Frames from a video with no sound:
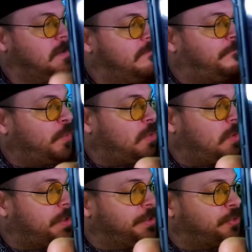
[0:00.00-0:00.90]
Full
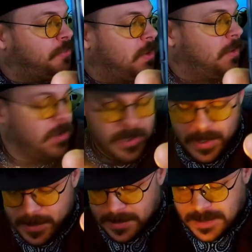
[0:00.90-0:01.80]
control.
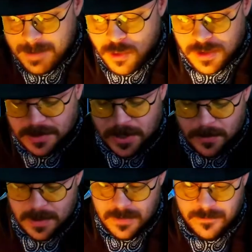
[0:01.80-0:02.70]
A lot more
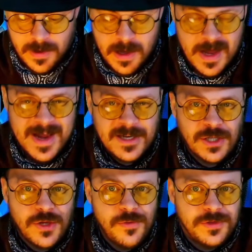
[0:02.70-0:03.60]
intuitive to
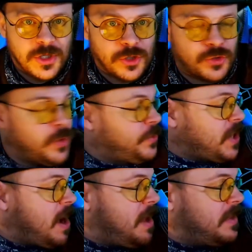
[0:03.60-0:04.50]
use the controls
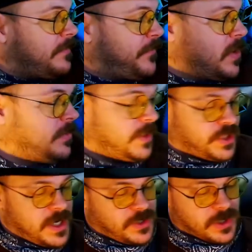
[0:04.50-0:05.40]
on the phone to
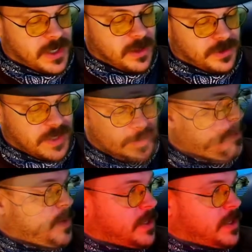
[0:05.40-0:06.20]
change your color temp. You want to go